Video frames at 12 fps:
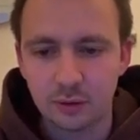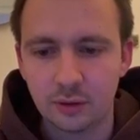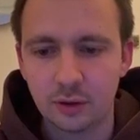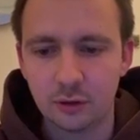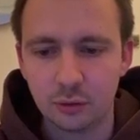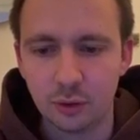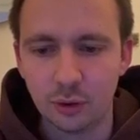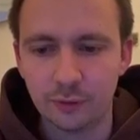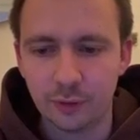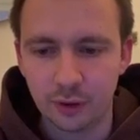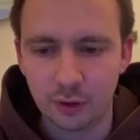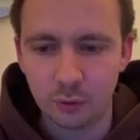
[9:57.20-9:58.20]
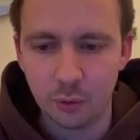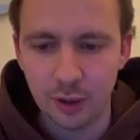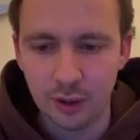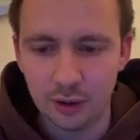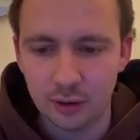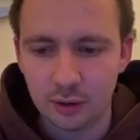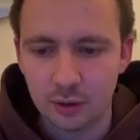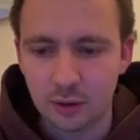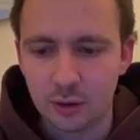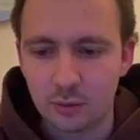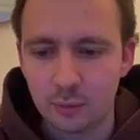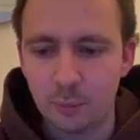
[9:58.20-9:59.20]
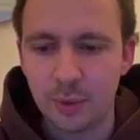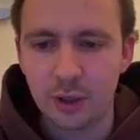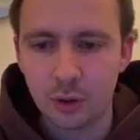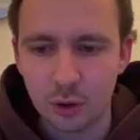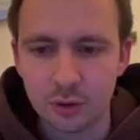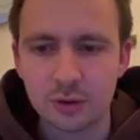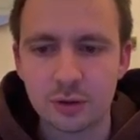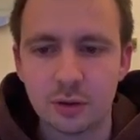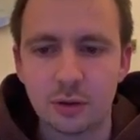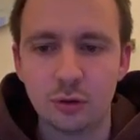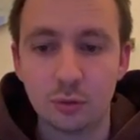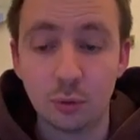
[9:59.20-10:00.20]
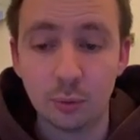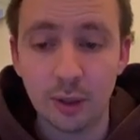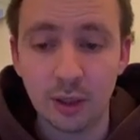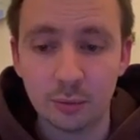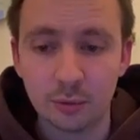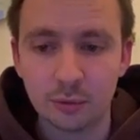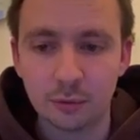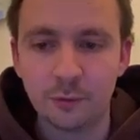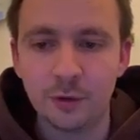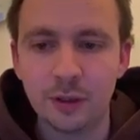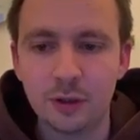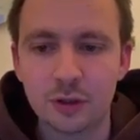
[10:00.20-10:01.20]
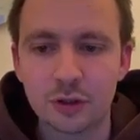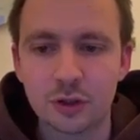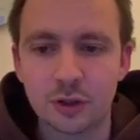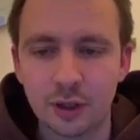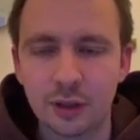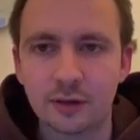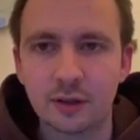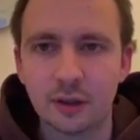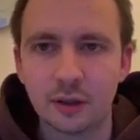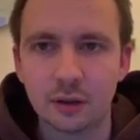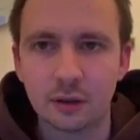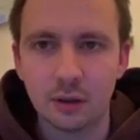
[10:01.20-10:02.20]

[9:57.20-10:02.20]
that you're offering a queen, because you will be able to finish that king